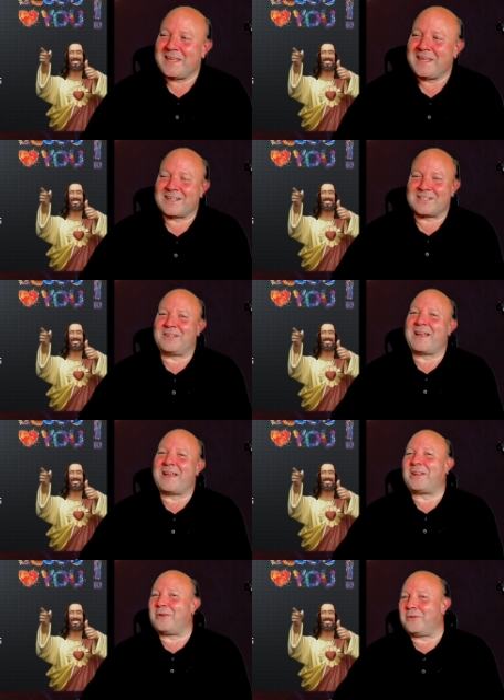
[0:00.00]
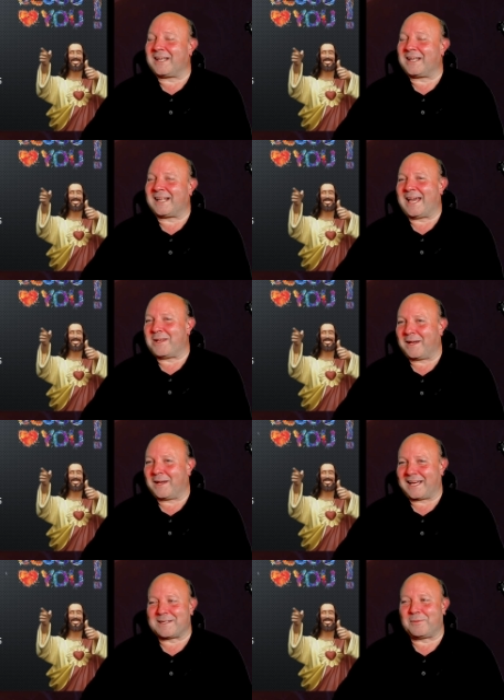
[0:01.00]
because you never know who you're going to get. You might
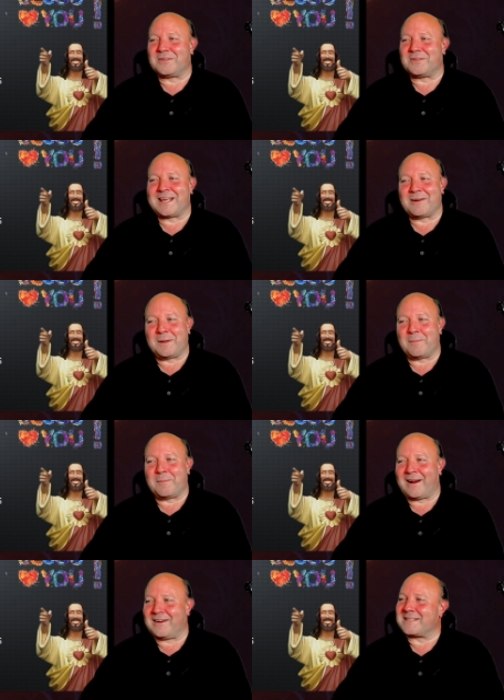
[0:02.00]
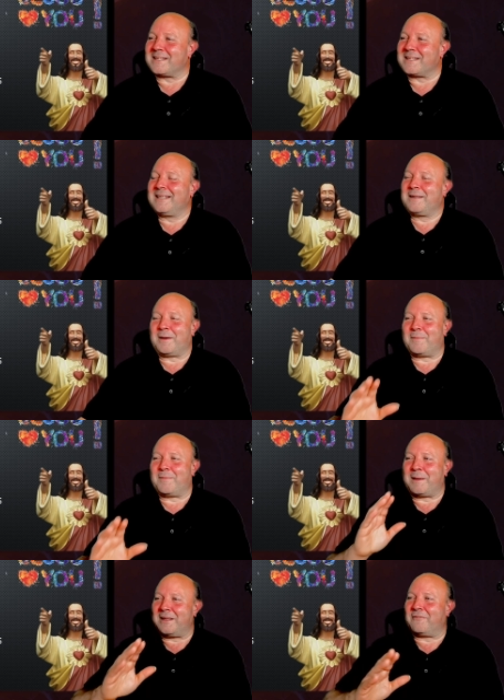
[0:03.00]
get someone who's terribly embarrassed, but
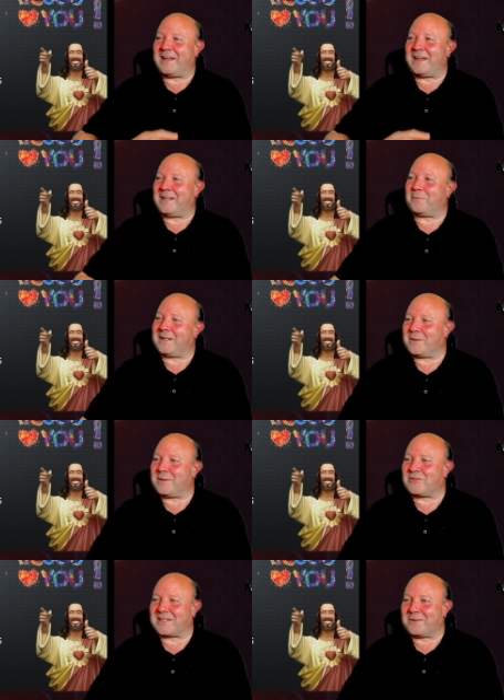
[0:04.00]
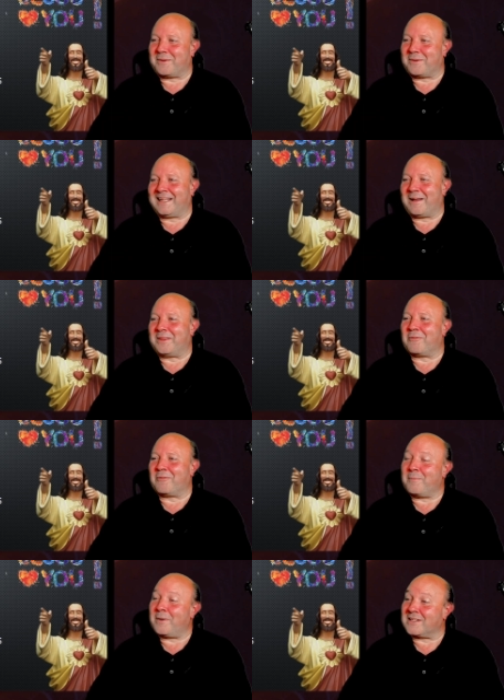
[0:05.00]
maybe in faith we trust that we end up with the
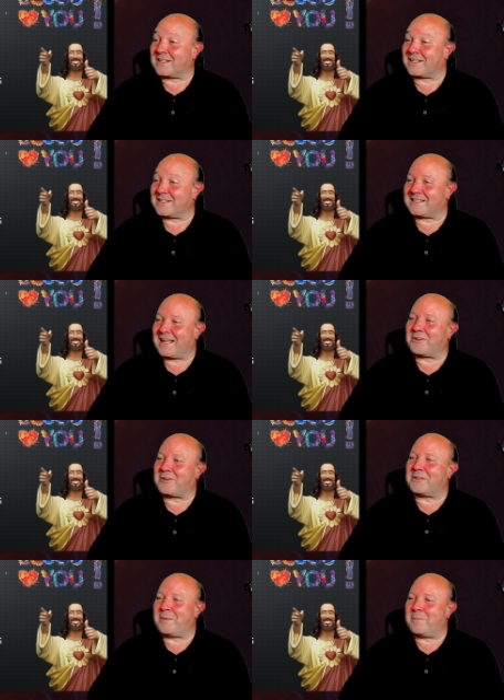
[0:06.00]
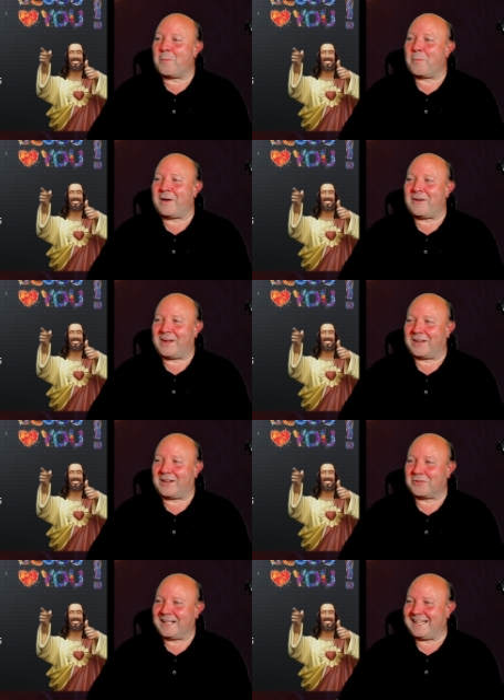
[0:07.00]
right person, because that couldn't have been more perfect,
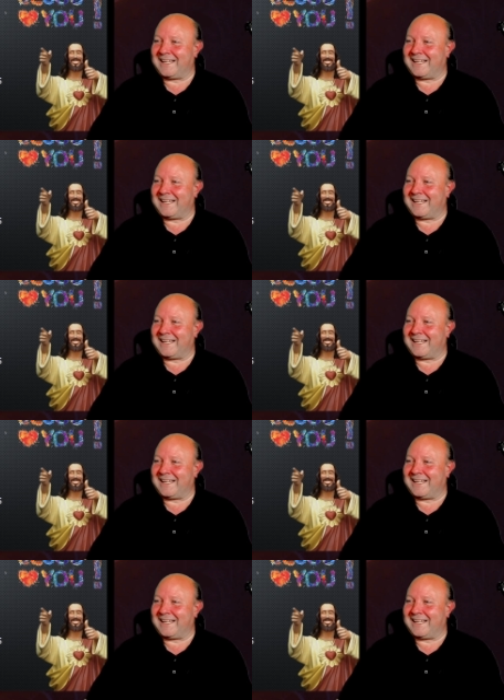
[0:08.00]
really,